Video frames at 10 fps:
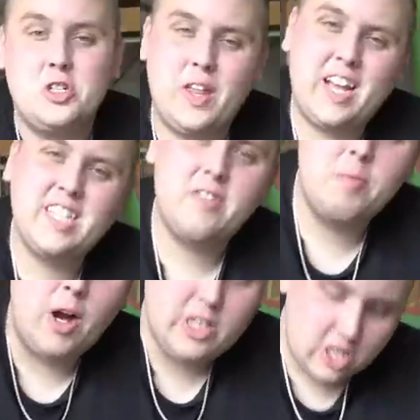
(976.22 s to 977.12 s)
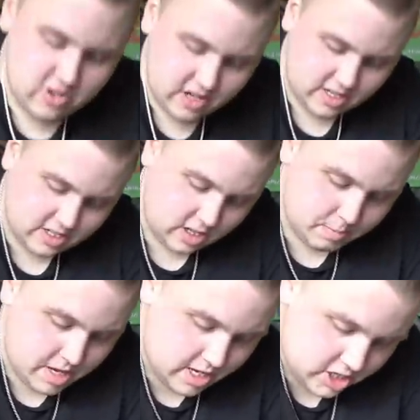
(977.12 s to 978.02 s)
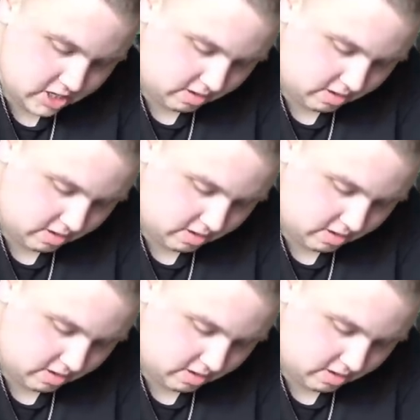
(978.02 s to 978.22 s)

So like I said, we bought the unit because I saw Pikachu and